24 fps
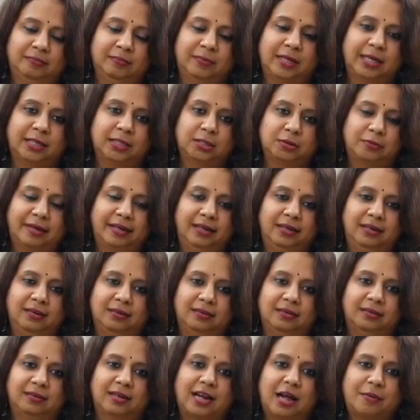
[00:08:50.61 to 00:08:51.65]
That's why
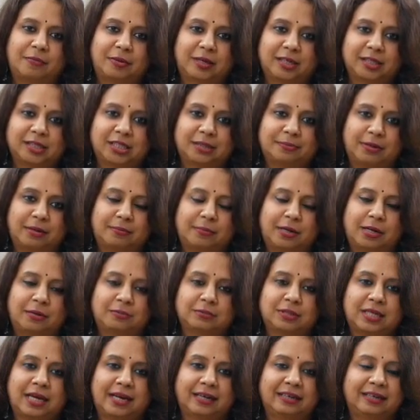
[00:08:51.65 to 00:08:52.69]
Ramakrishna
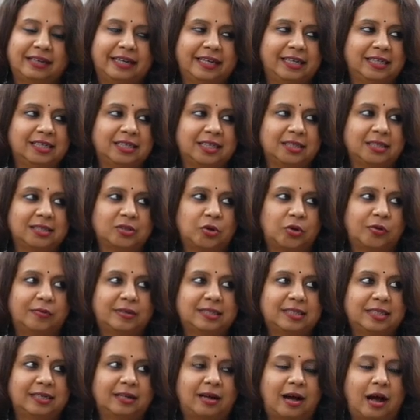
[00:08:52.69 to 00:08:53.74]
Paramahamsa and great sages
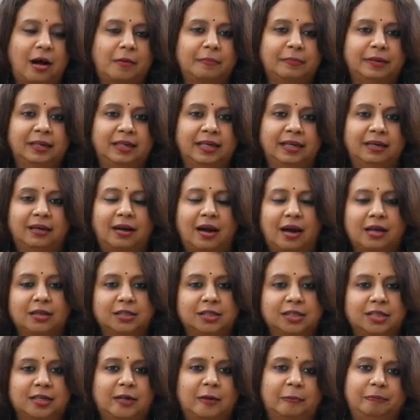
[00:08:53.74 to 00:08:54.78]
always said Kamni and
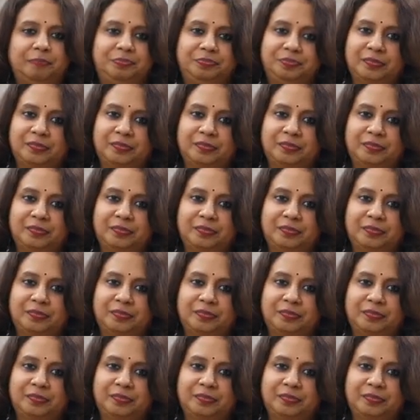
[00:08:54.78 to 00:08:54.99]
Kanchana.